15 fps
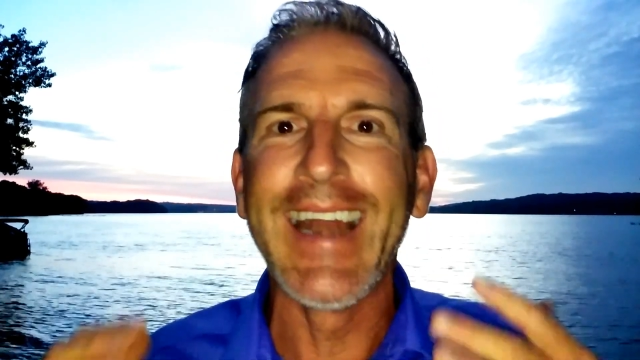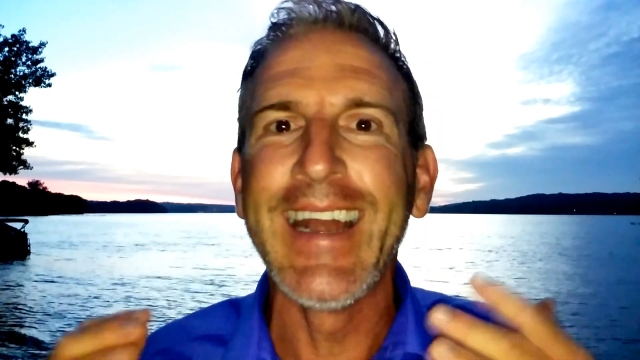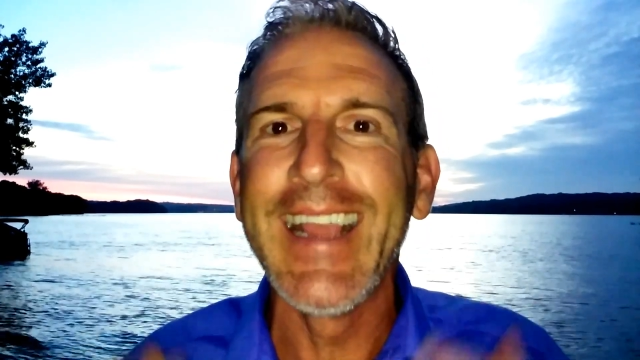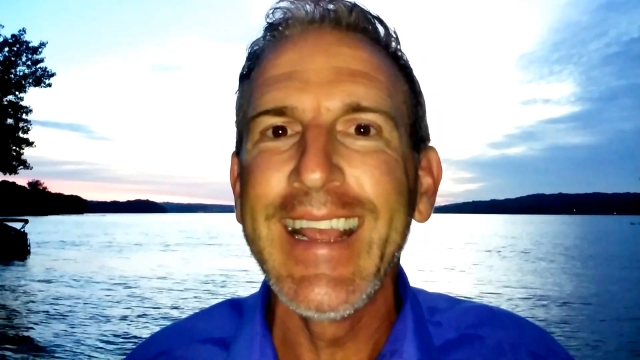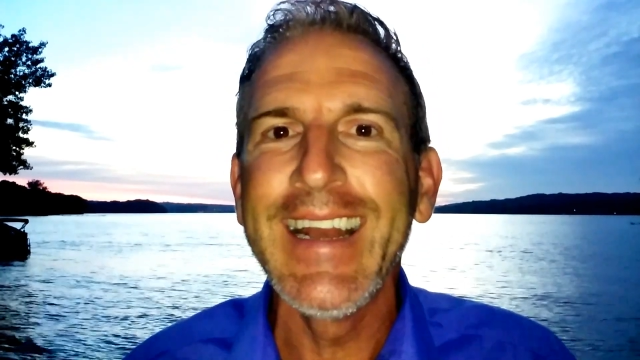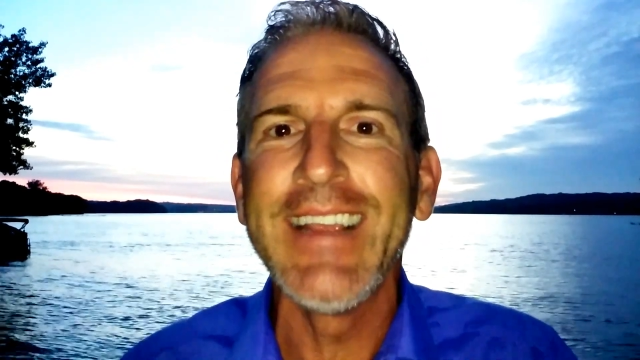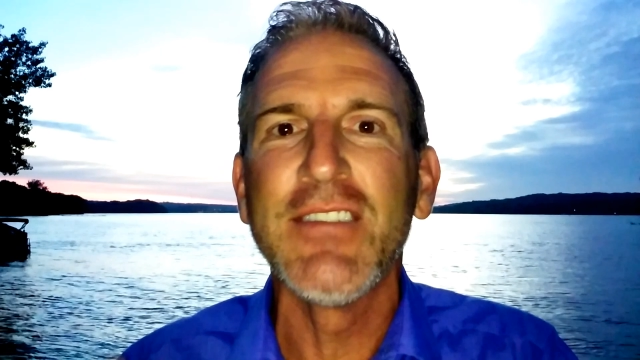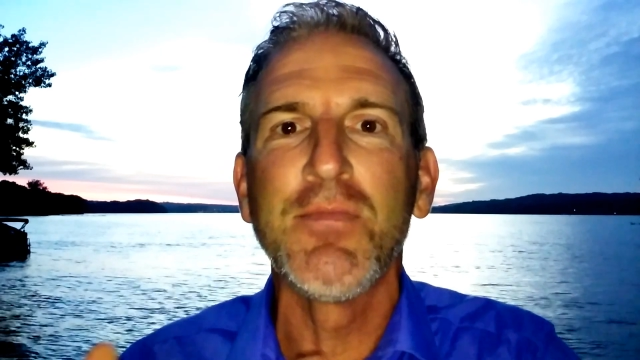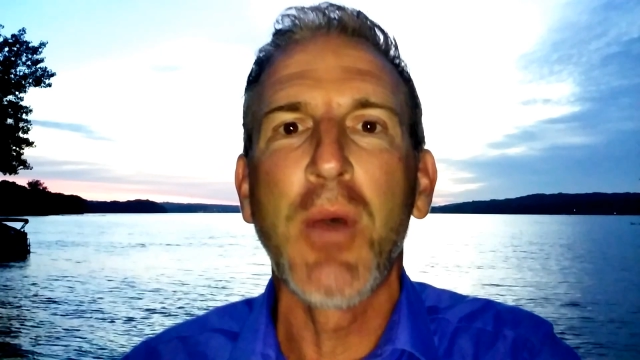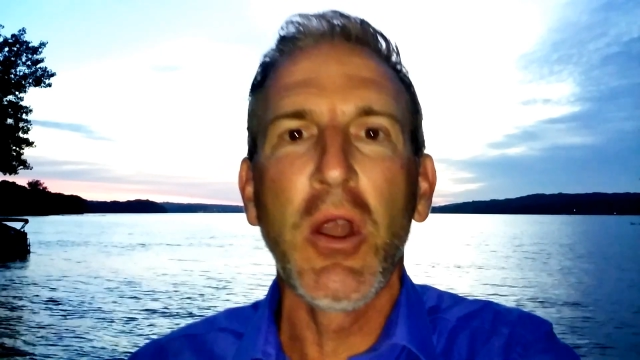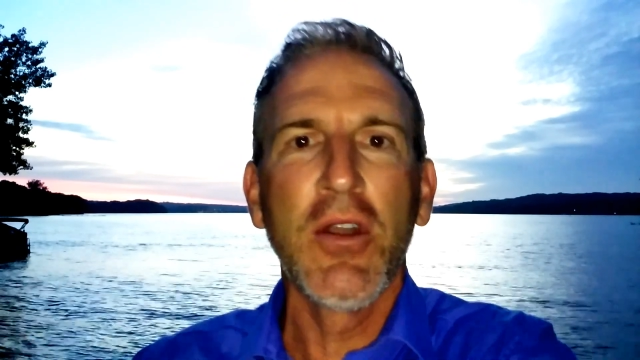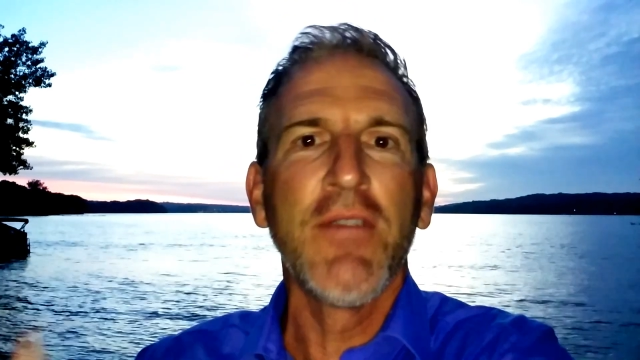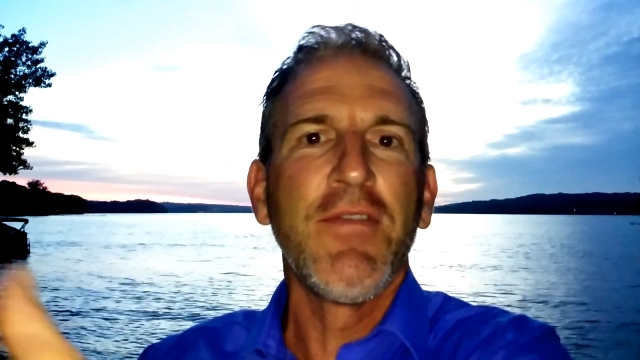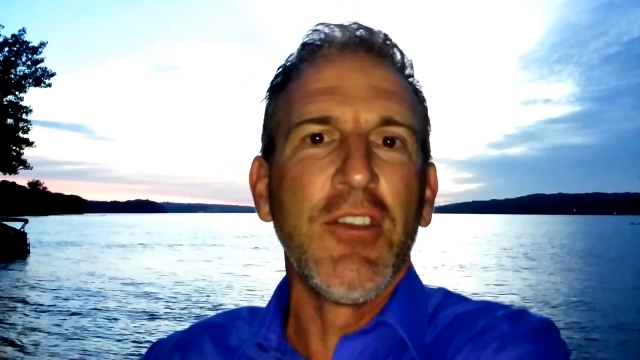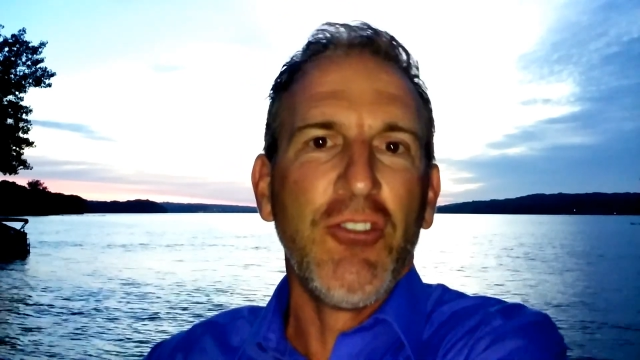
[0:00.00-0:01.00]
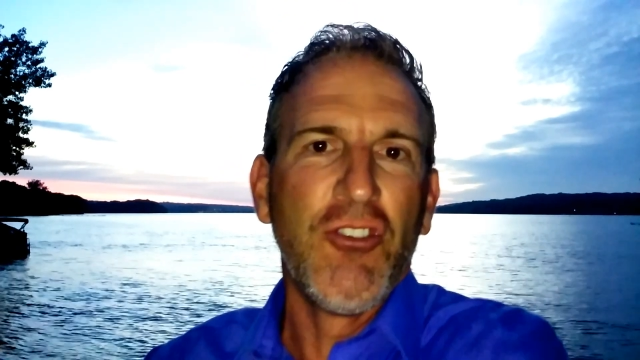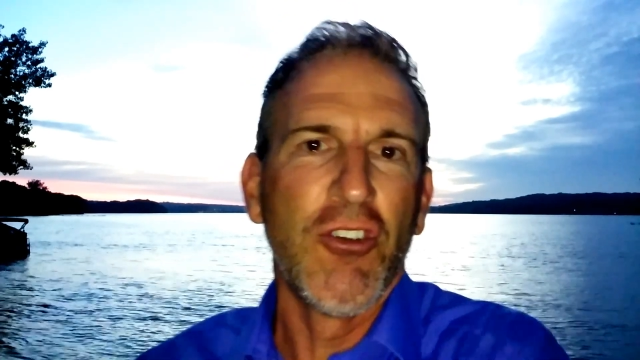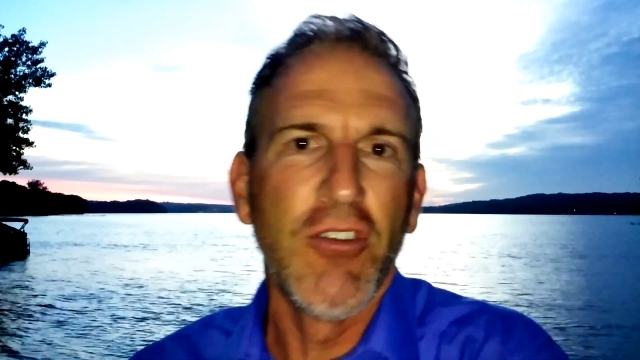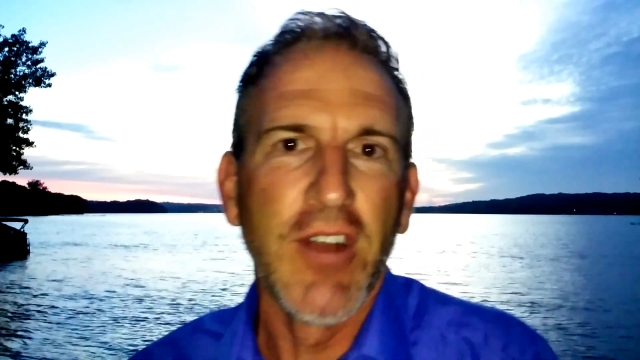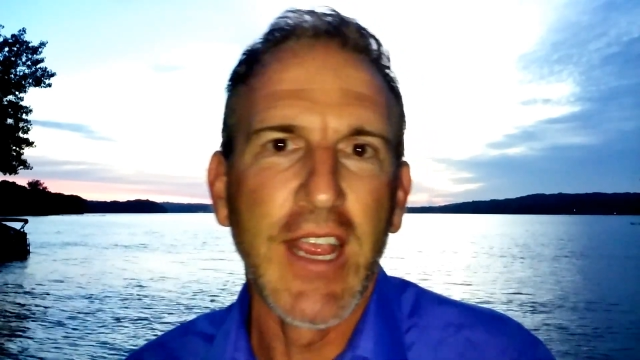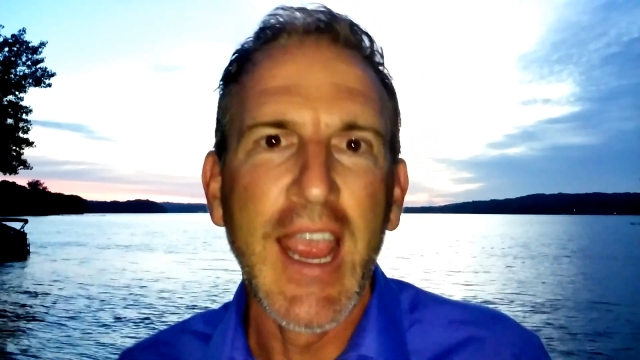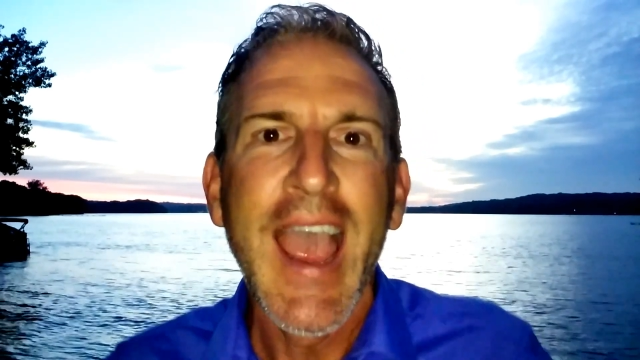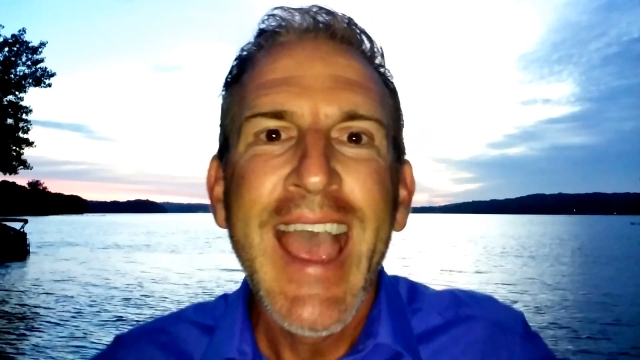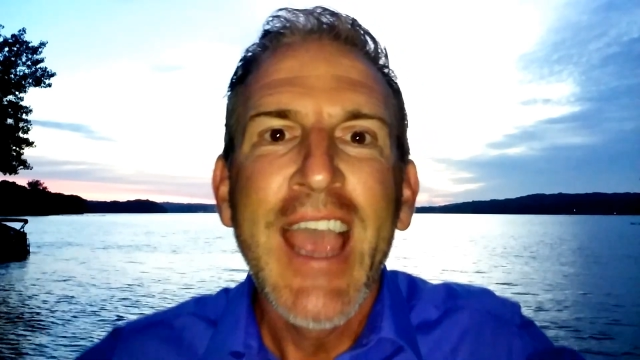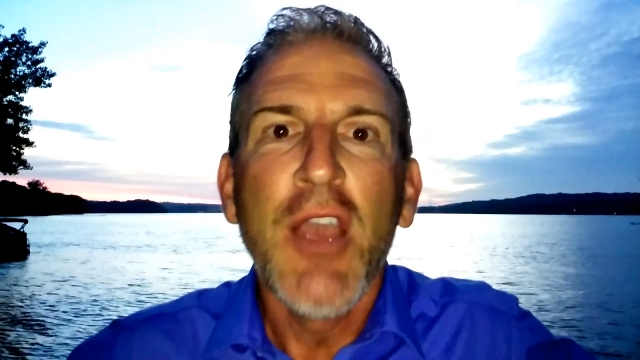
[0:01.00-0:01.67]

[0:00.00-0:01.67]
and it is part of the journey.